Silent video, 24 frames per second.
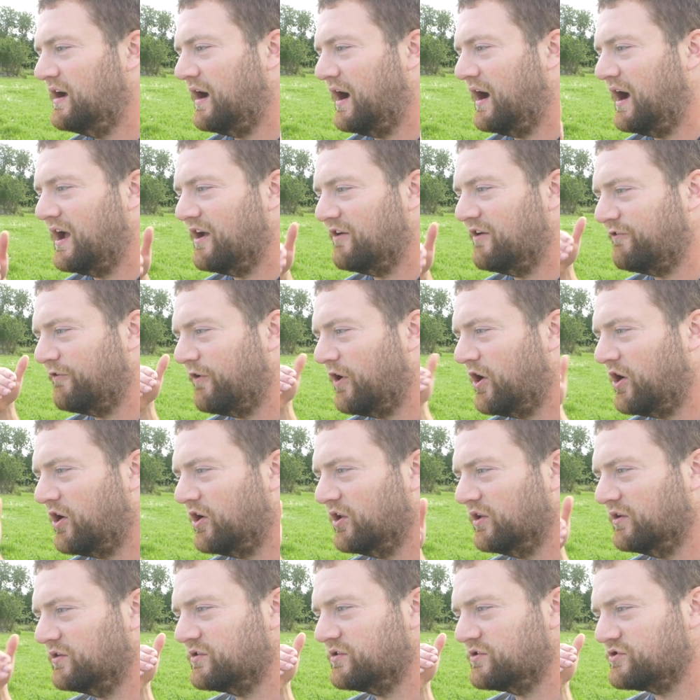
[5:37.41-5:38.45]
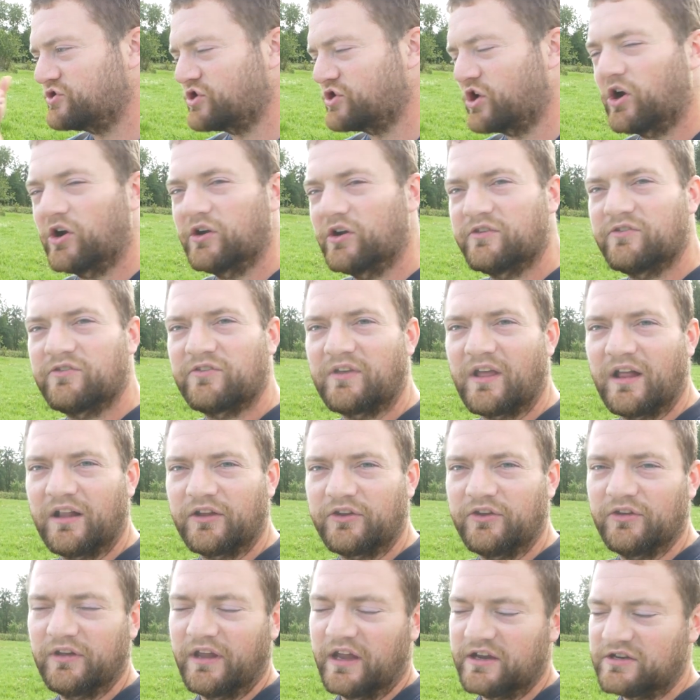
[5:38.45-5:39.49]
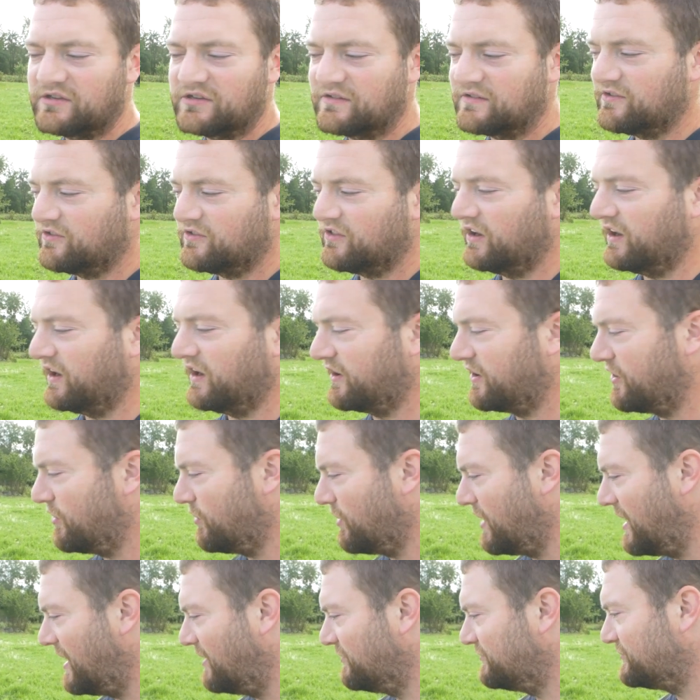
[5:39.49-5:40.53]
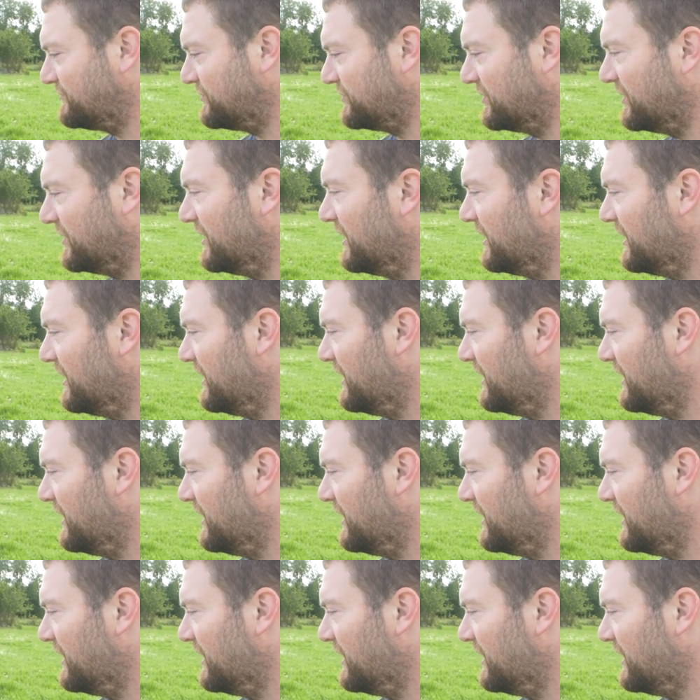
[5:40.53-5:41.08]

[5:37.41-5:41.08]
I have all charts, calculations that I go after,